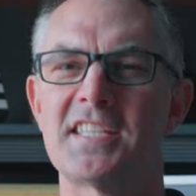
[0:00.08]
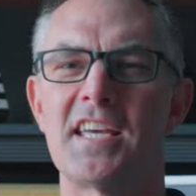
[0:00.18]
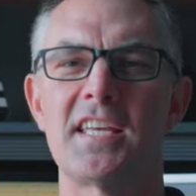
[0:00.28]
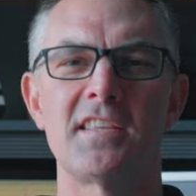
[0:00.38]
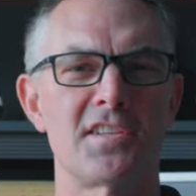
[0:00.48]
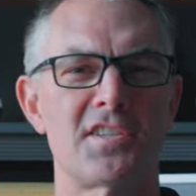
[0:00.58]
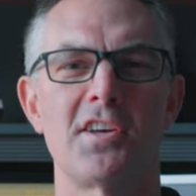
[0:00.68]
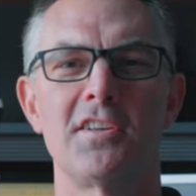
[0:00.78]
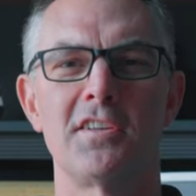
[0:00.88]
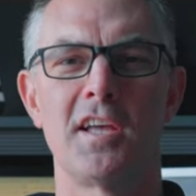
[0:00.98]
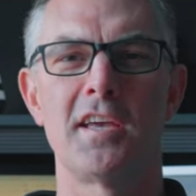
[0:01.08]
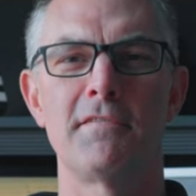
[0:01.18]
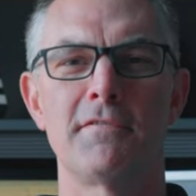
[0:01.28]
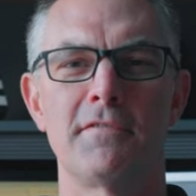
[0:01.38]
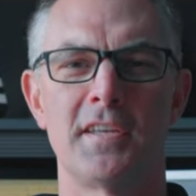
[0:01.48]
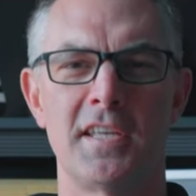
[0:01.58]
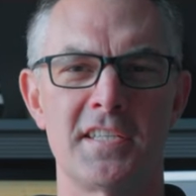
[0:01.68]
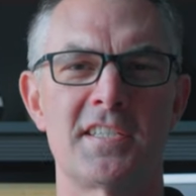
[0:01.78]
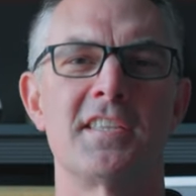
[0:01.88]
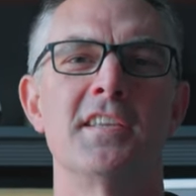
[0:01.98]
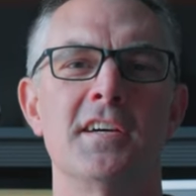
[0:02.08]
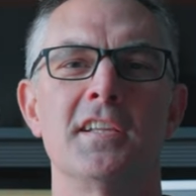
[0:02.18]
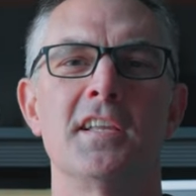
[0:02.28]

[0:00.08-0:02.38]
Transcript: say the salt life is the